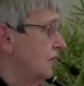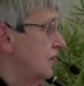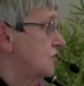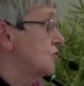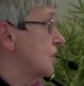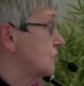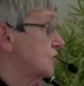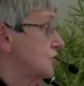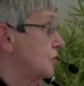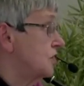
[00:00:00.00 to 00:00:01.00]
It
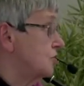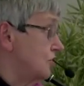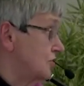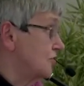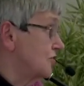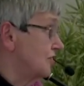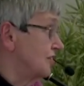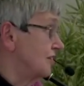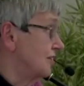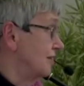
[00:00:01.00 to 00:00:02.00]
sounds too easy, doesn't
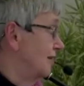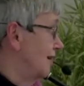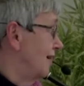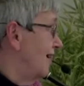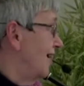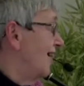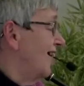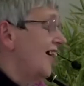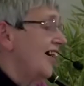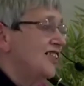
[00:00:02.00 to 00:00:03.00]
it?
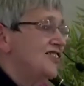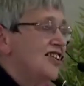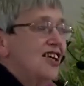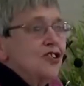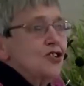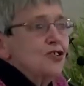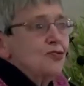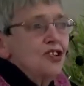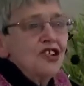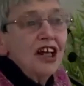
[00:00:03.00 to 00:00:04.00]
It's
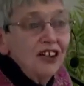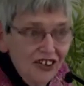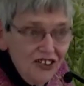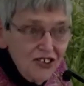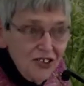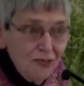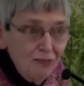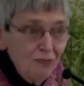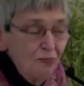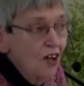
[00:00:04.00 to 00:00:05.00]
ridiculous.
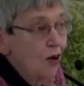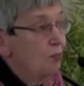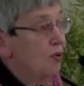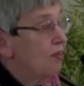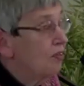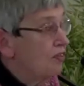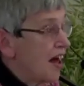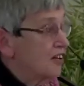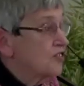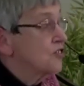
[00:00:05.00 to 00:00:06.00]
But
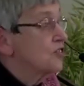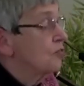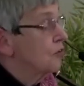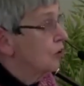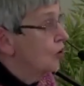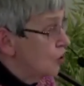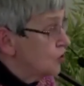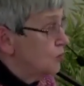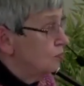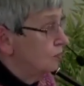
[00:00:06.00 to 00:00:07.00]
that's the
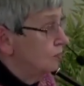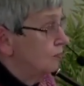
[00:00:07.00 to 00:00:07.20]
gospel.